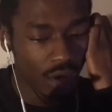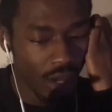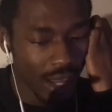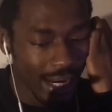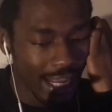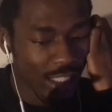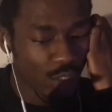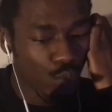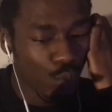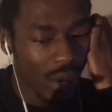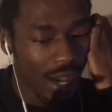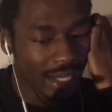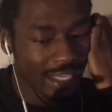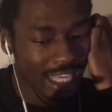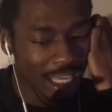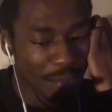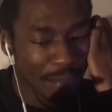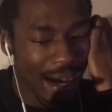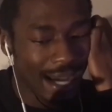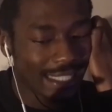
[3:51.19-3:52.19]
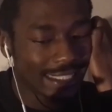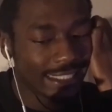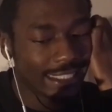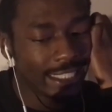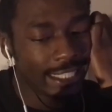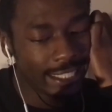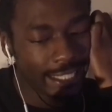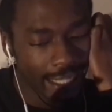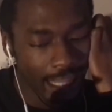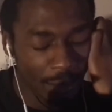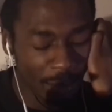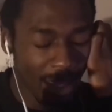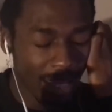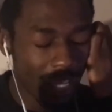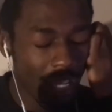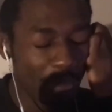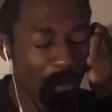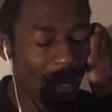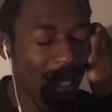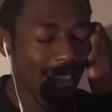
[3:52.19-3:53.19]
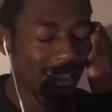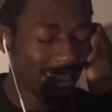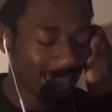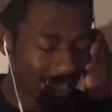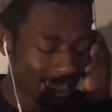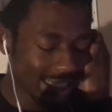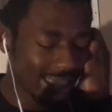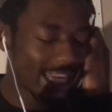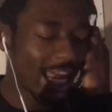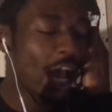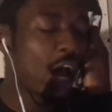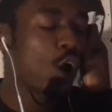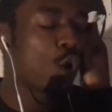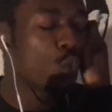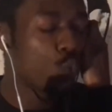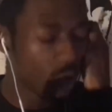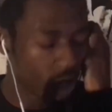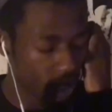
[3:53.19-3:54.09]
That's why I keep my chin up and my chest out.